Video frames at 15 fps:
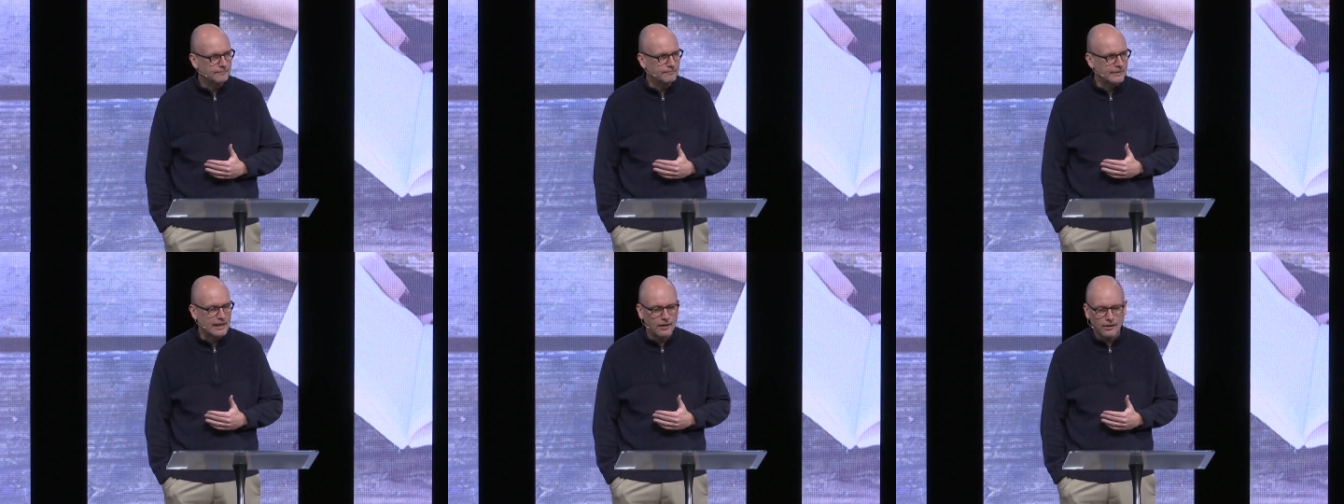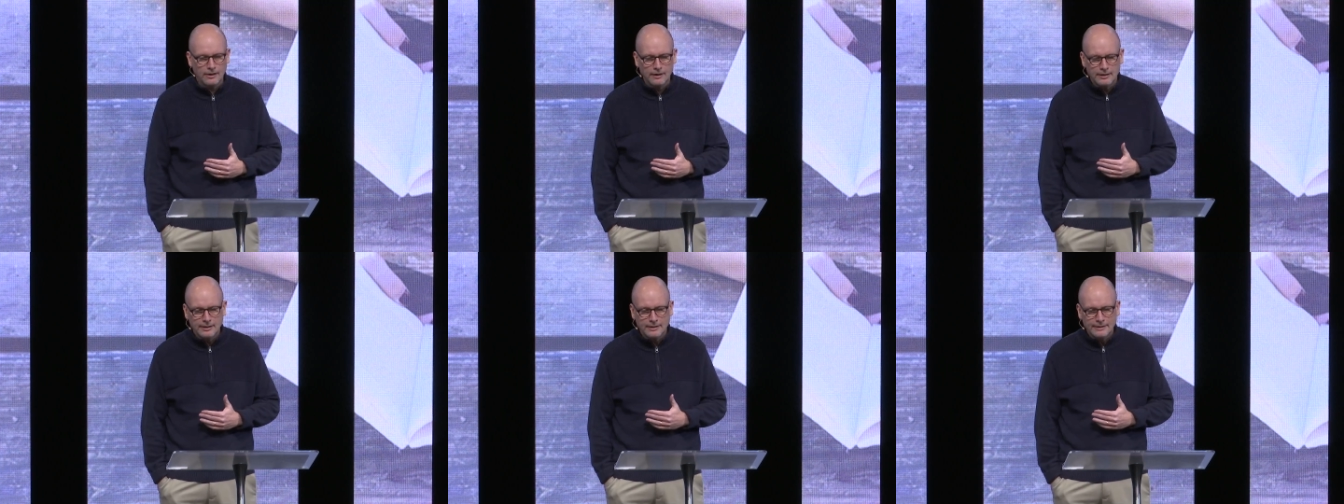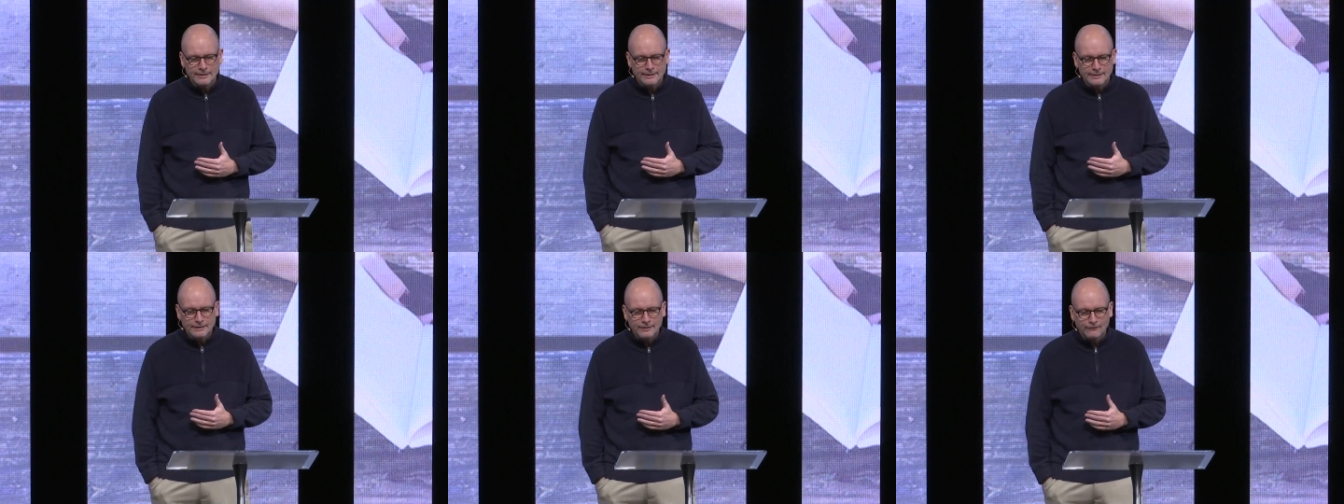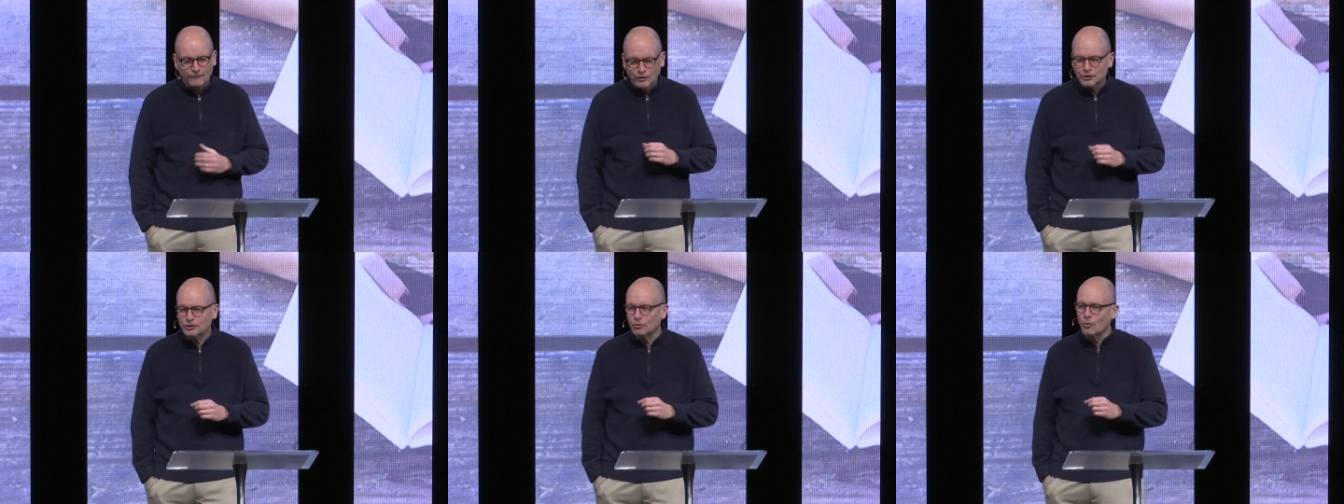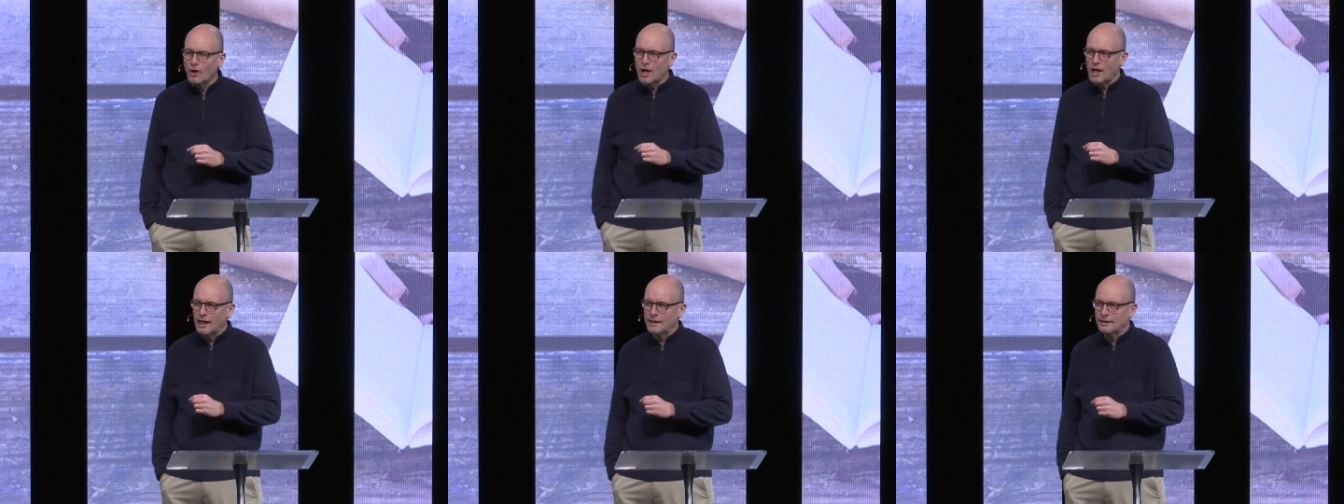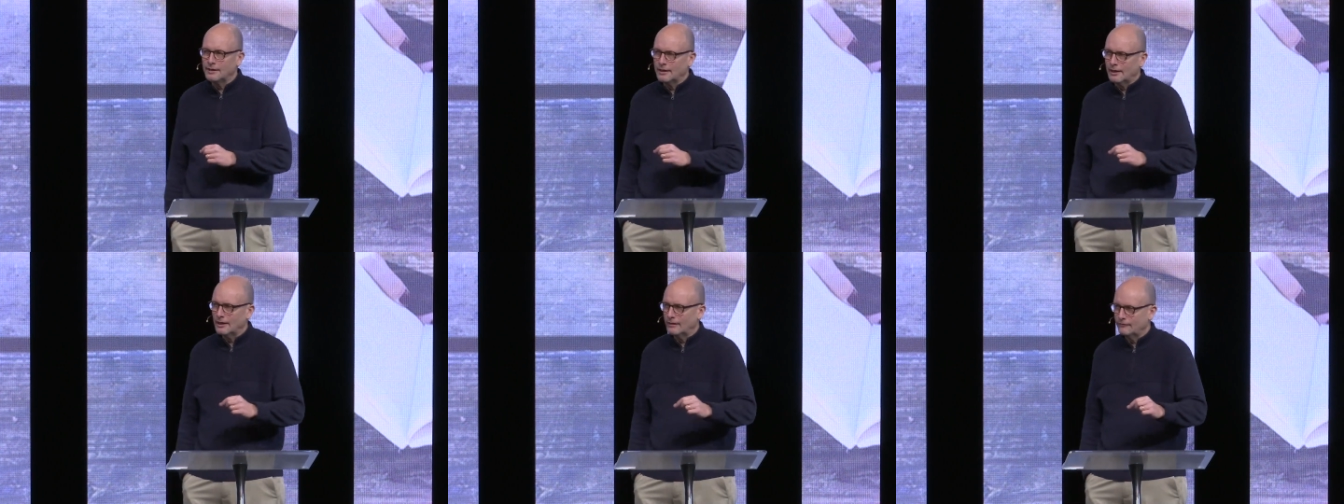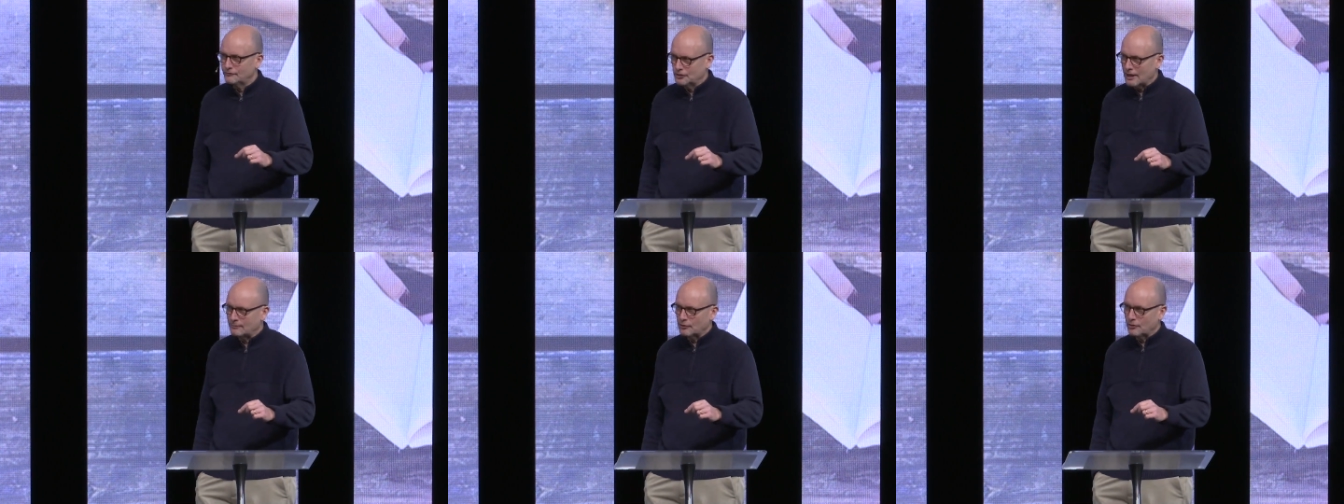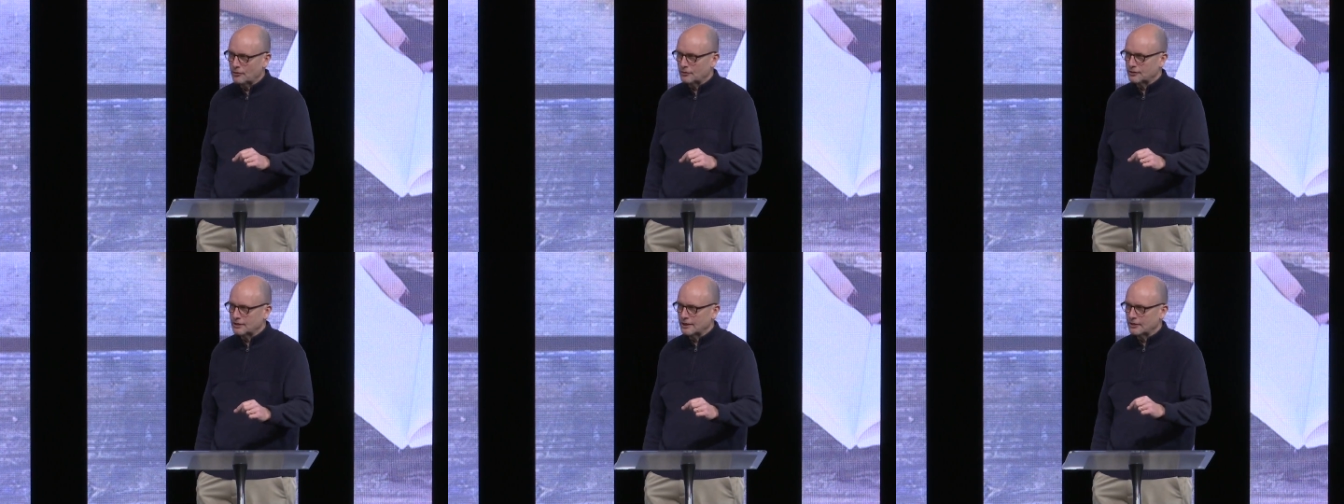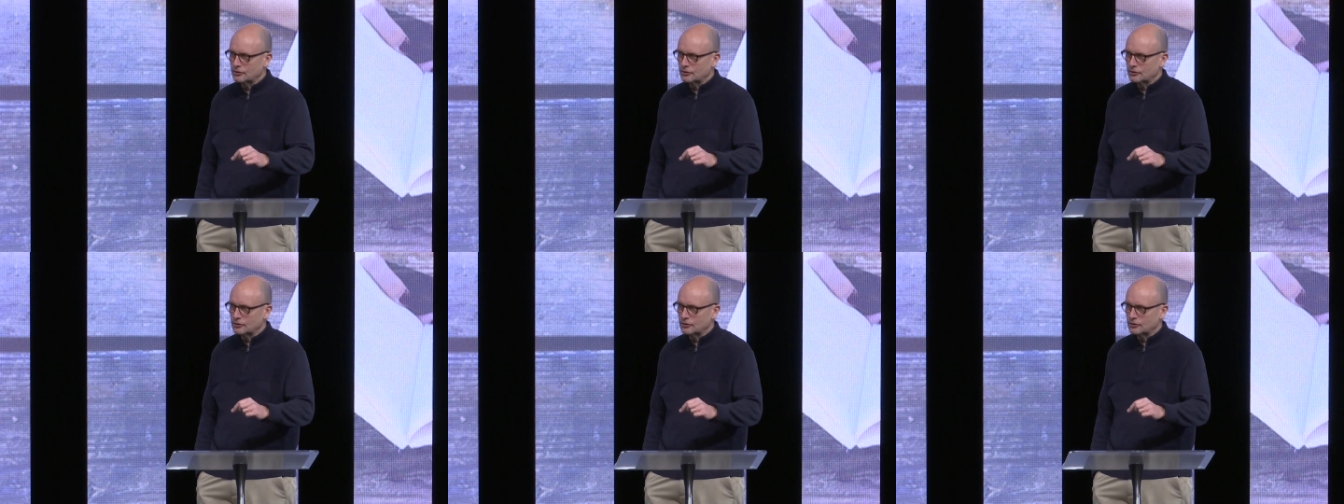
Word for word: Now, verse 1 of chapter 13,